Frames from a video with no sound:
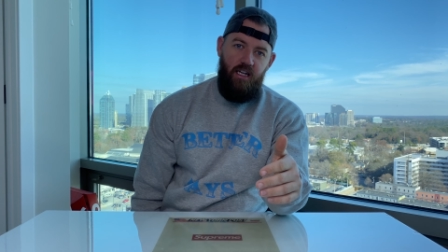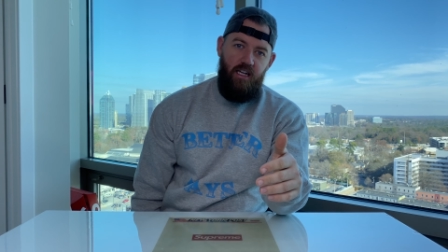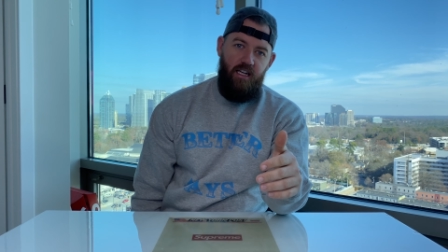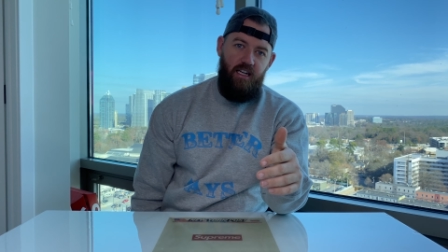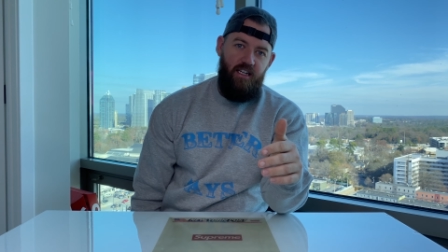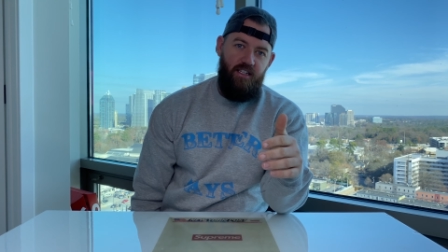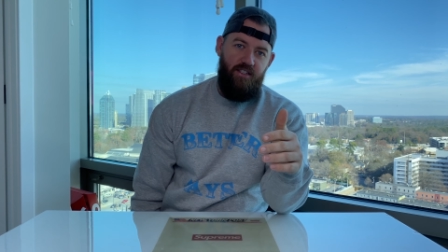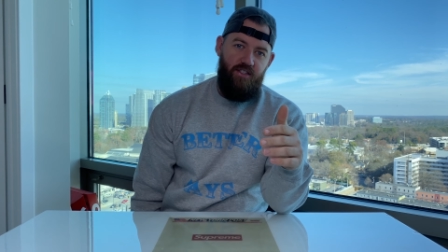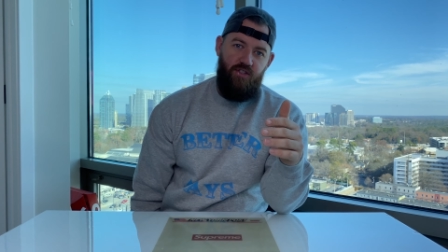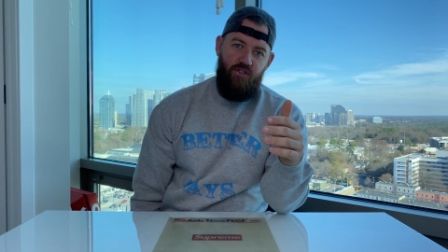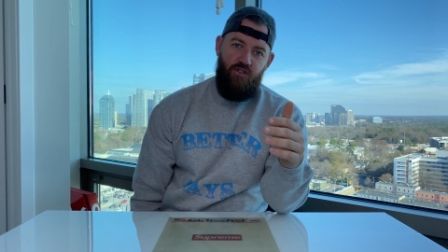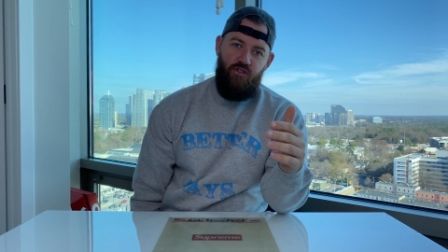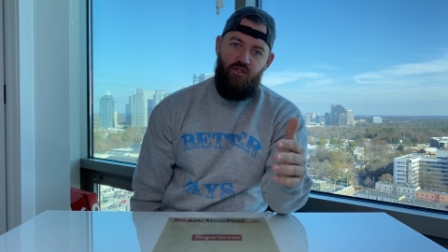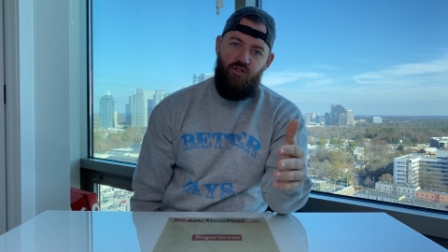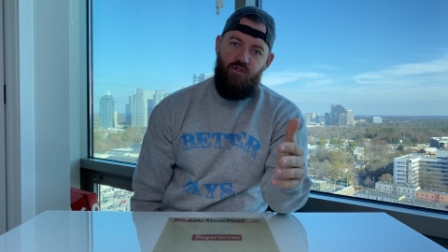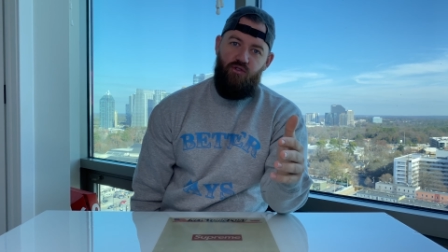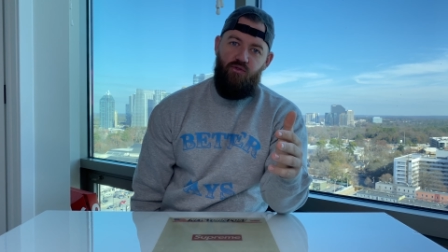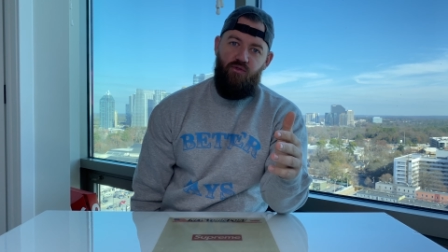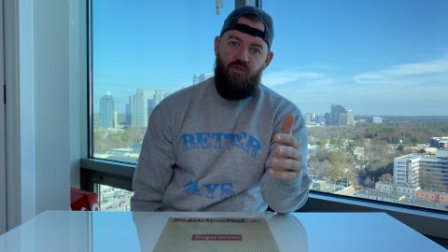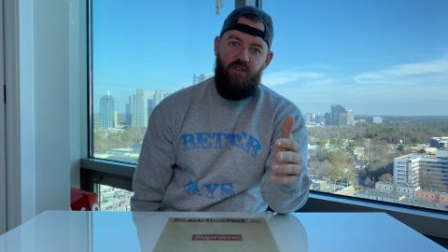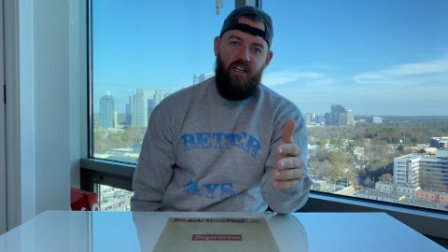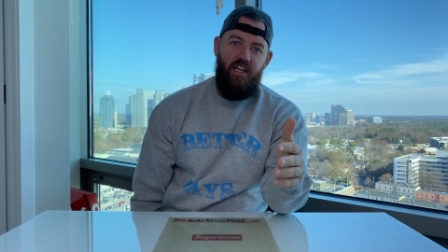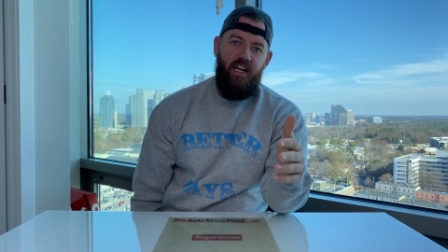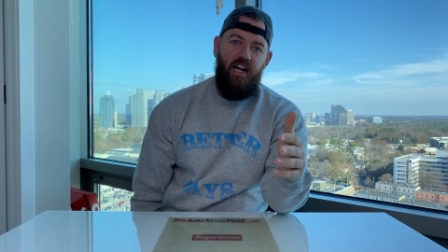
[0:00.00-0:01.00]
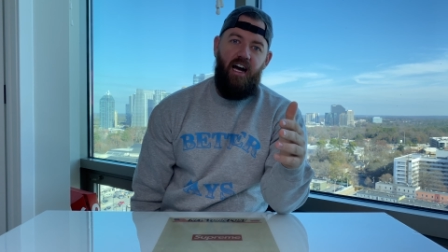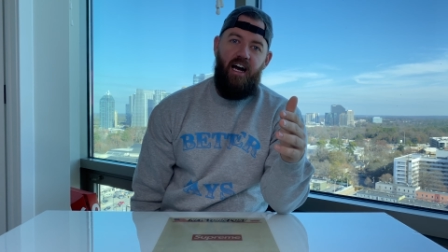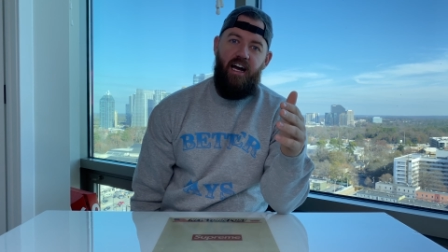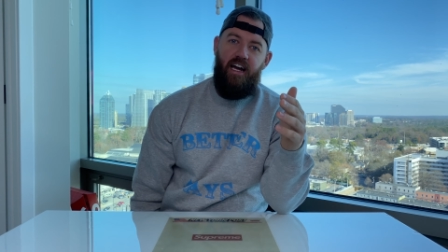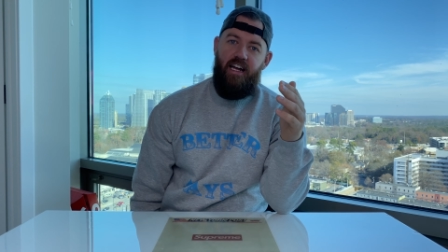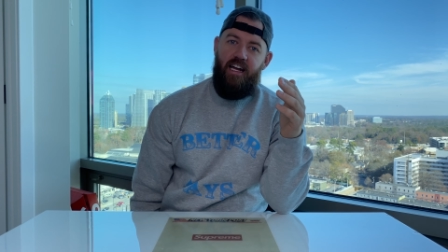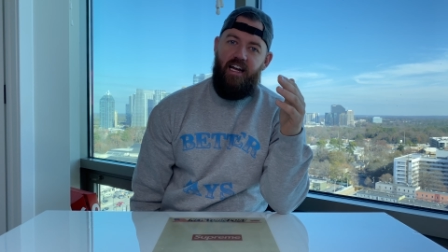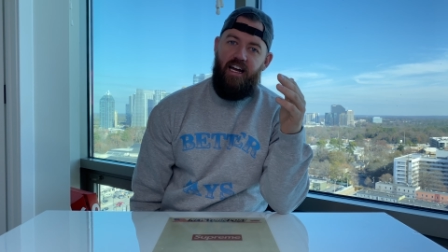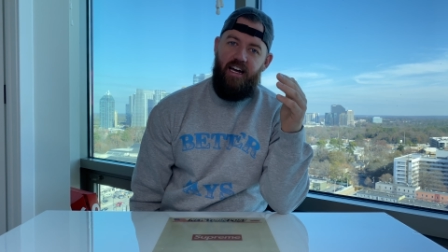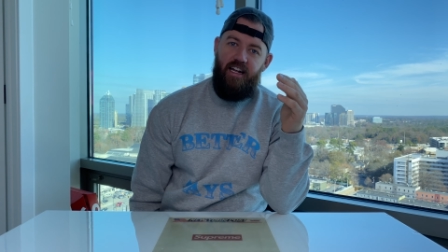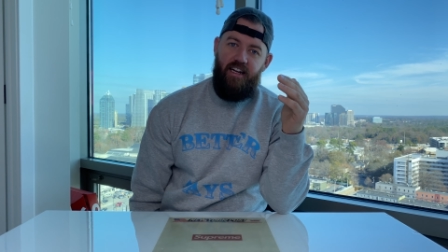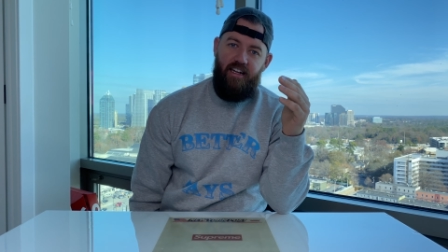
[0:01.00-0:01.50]
is a shoe that I
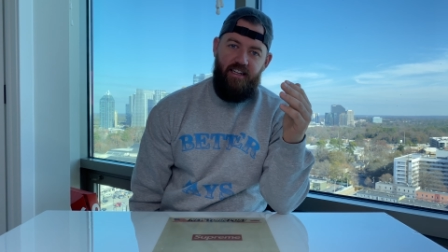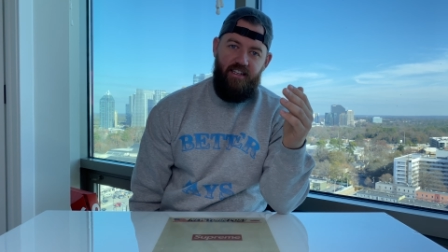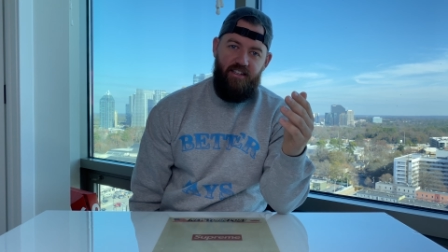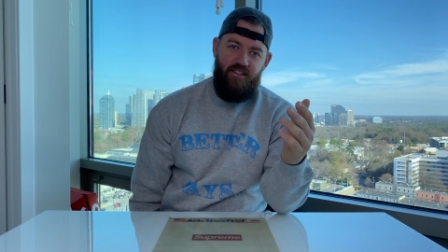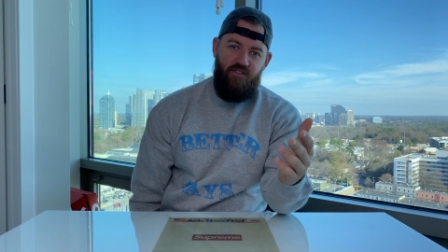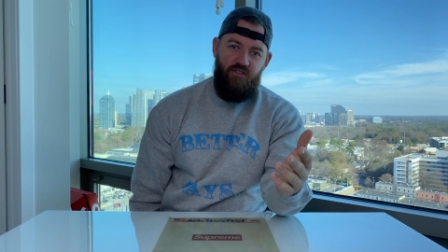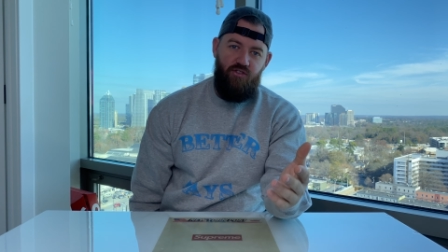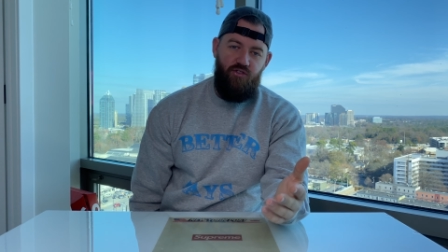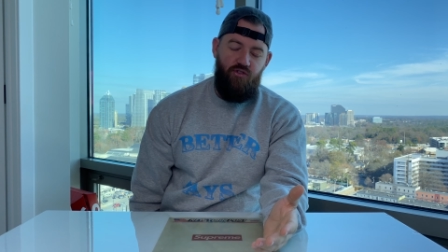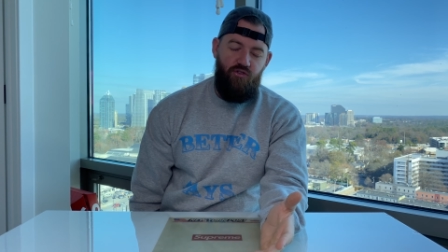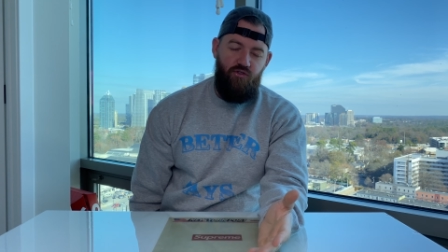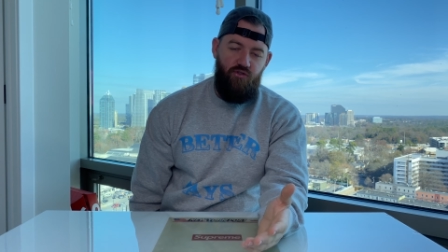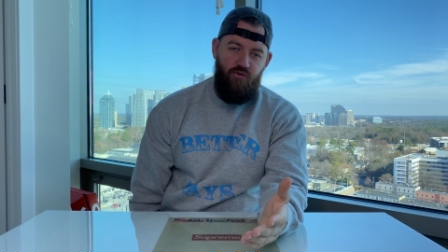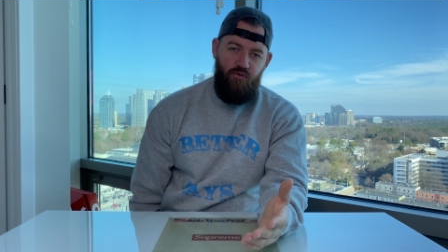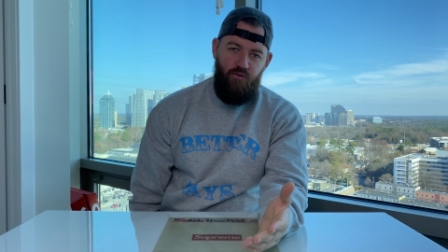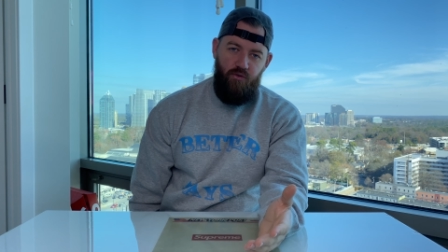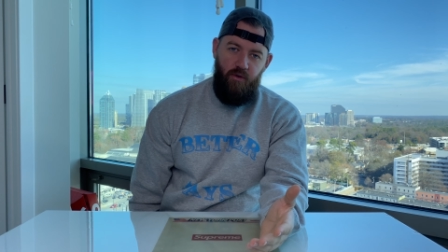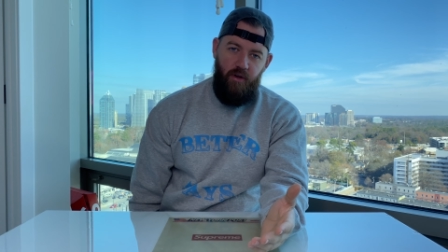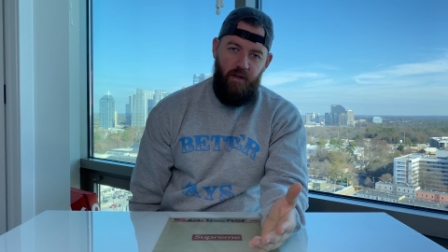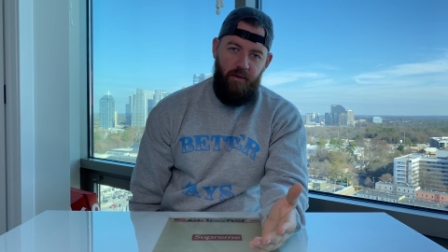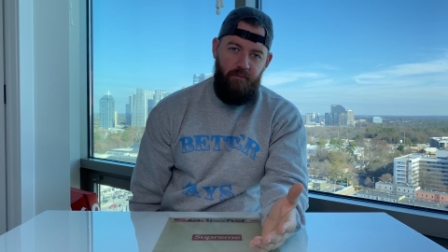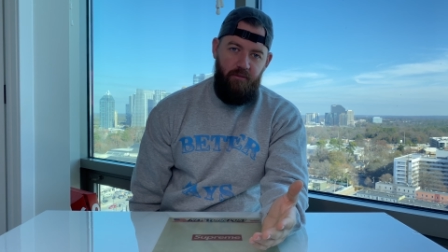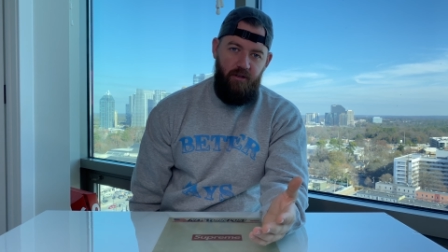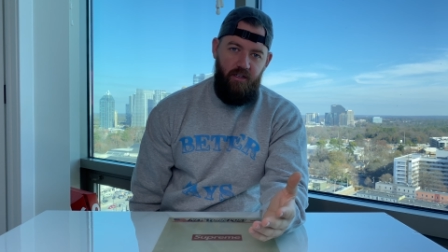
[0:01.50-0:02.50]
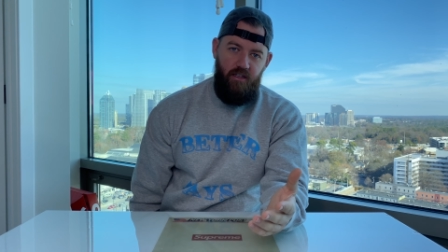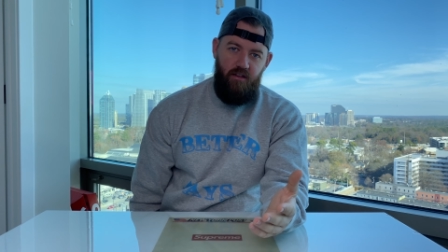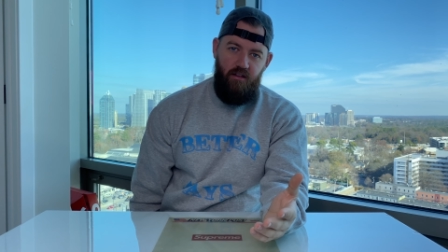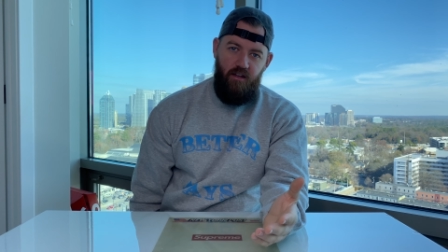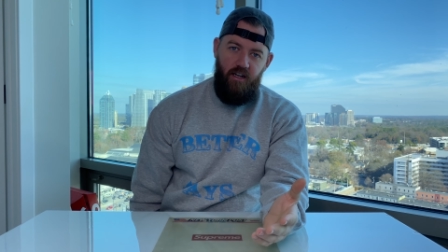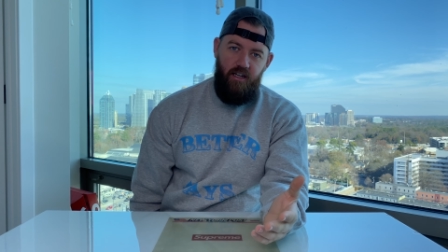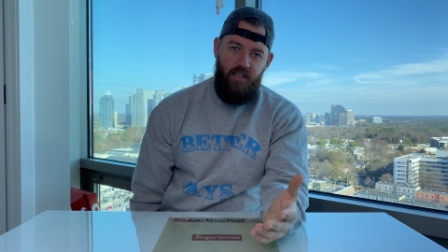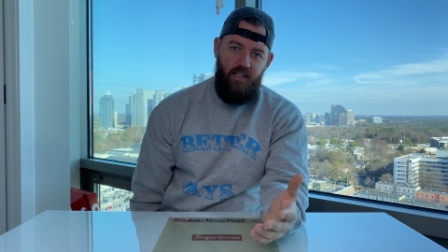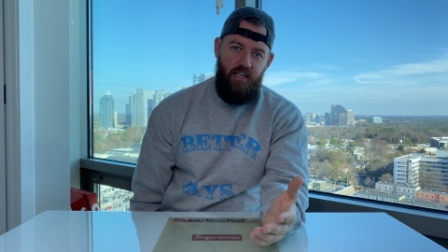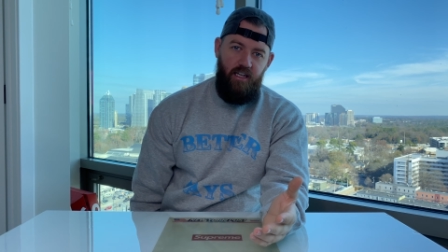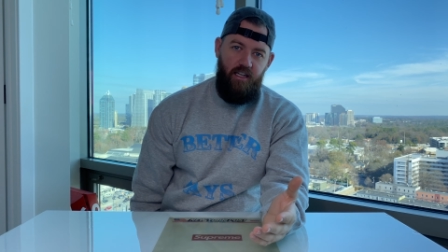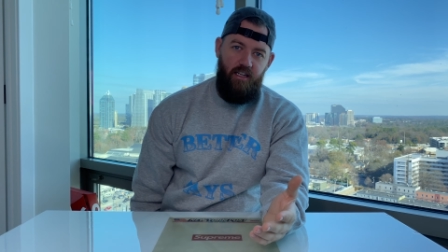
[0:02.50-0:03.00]
got extremely
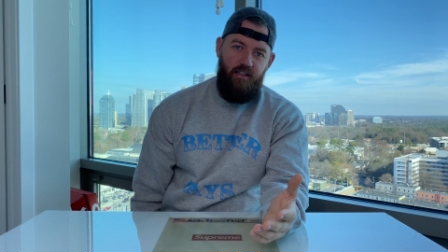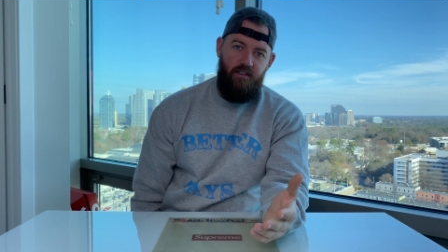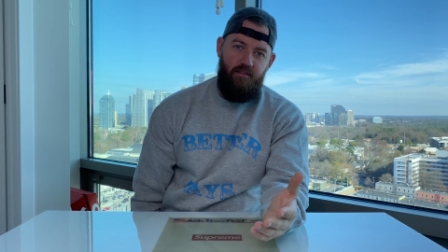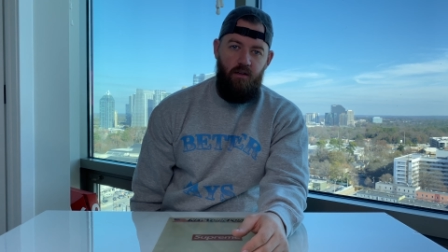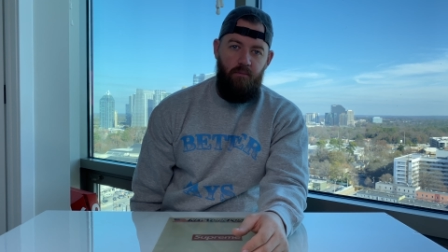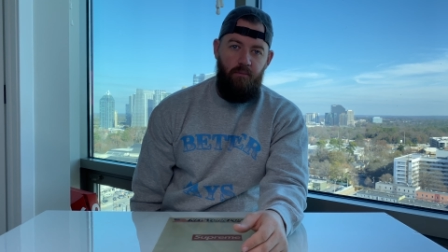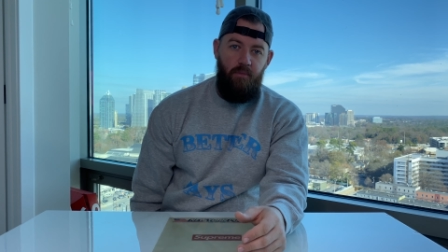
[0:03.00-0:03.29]
lucky